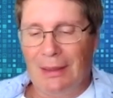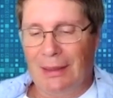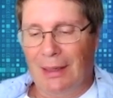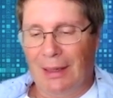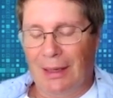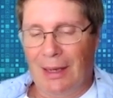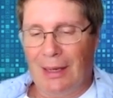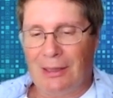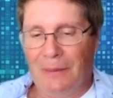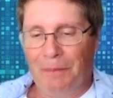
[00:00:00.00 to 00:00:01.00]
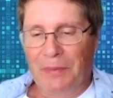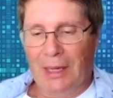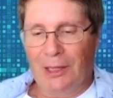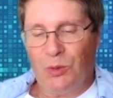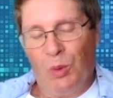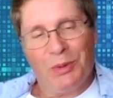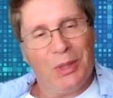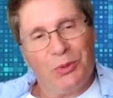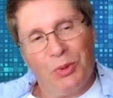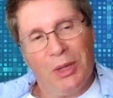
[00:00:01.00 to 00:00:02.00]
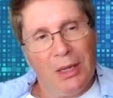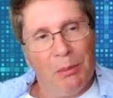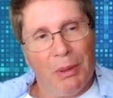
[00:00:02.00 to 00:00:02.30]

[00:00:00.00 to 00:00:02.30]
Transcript: and I guess it's always a tricky